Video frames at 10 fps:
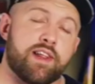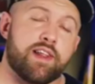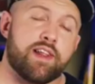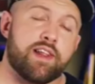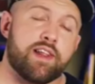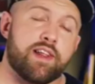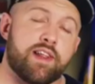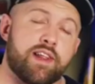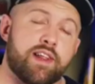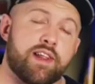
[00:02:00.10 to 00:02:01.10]

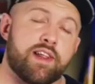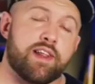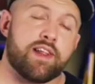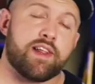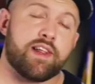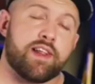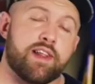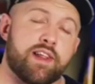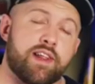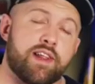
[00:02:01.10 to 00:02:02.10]

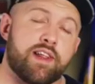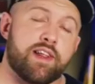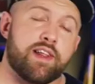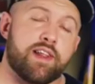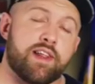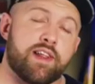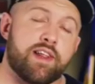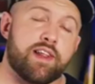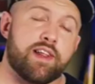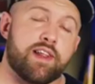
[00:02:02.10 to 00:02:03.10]

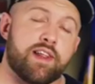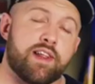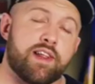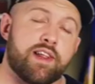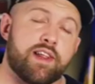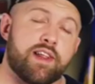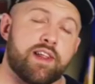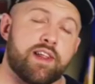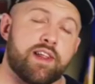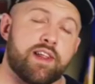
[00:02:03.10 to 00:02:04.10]

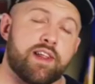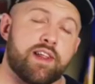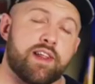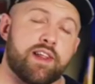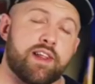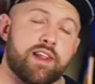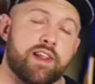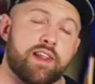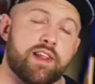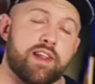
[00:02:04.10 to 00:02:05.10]

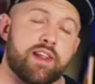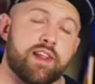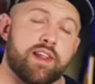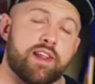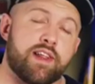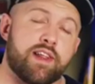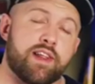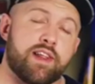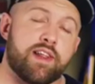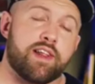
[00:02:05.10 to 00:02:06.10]

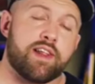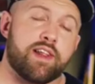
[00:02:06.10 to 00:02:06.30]
This person isn't speaking.